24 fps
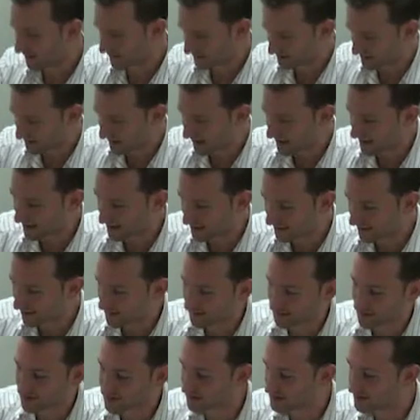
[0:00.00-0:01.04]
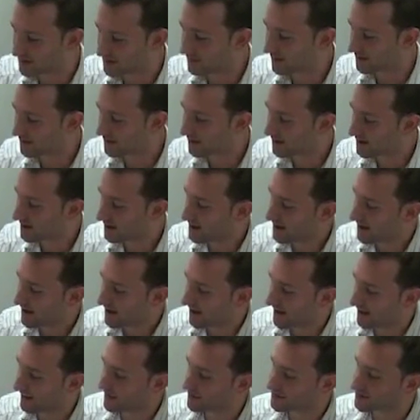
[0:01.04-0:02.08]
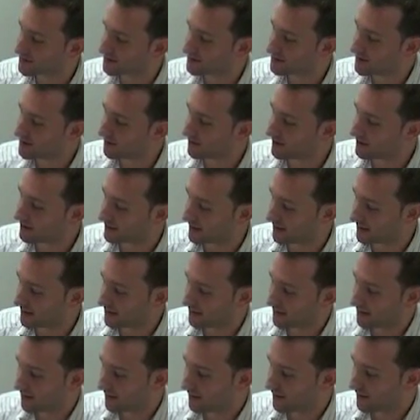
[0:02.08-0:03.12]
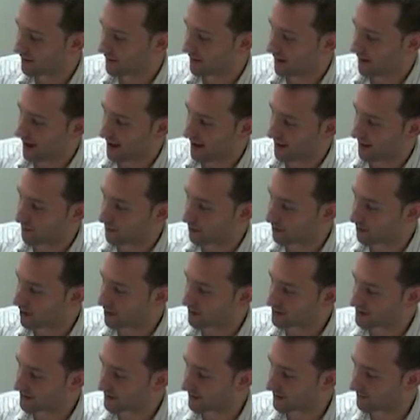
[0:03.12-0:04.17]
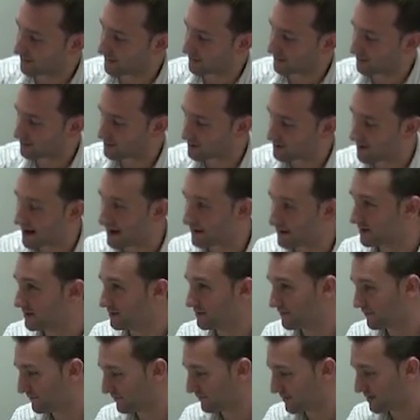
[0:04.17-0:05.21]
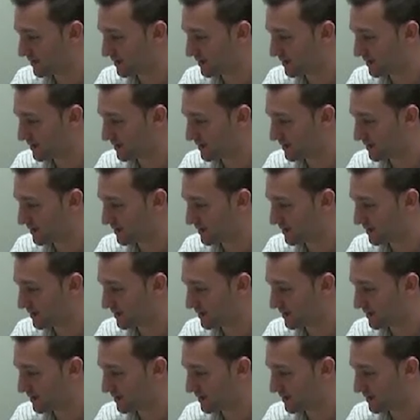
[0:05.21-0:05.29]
sign it, give him the certificate, and the certificate will go to the funeral director.